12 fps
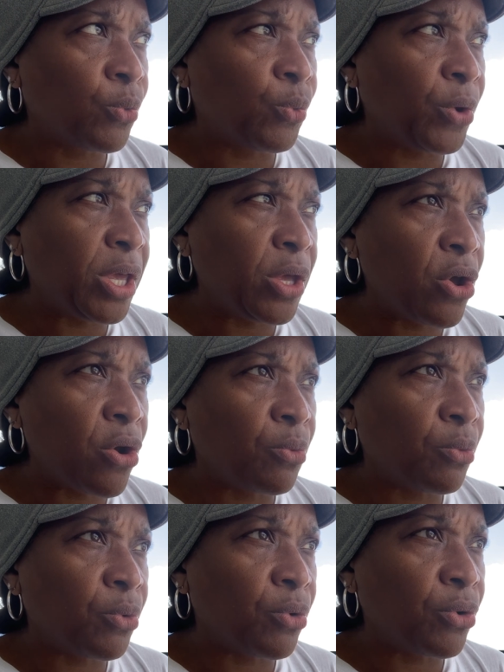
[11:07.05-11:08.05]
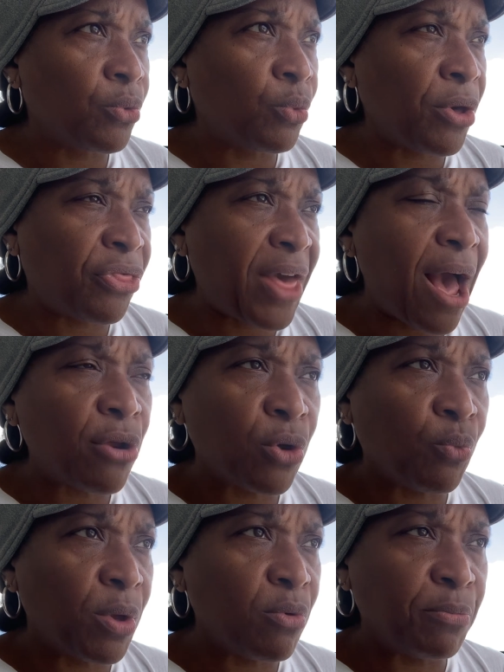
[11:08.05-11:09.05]
we without it,
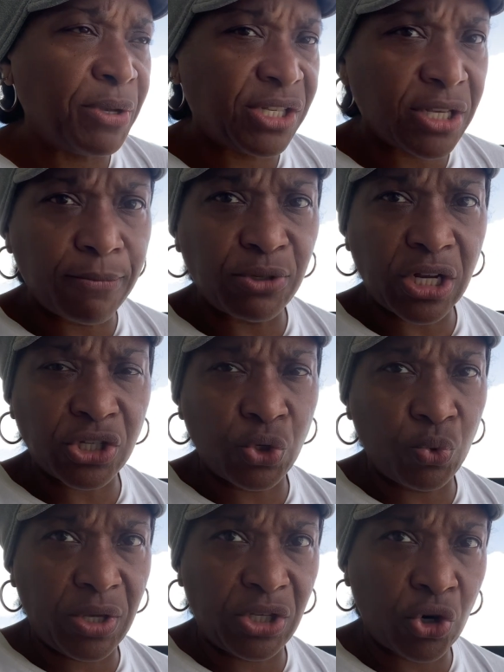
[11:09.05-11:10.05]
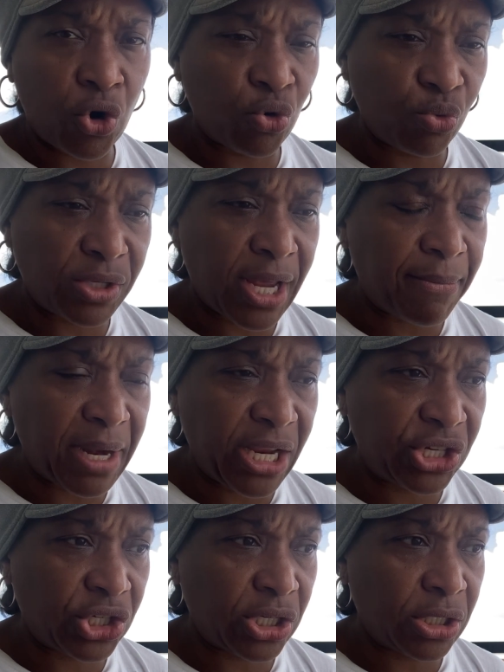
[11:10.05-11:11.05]
we will be subject to eternal
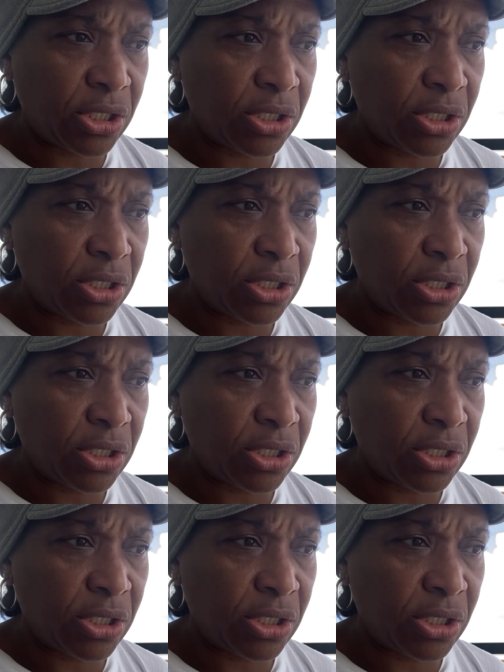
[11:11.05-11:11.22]
damnation.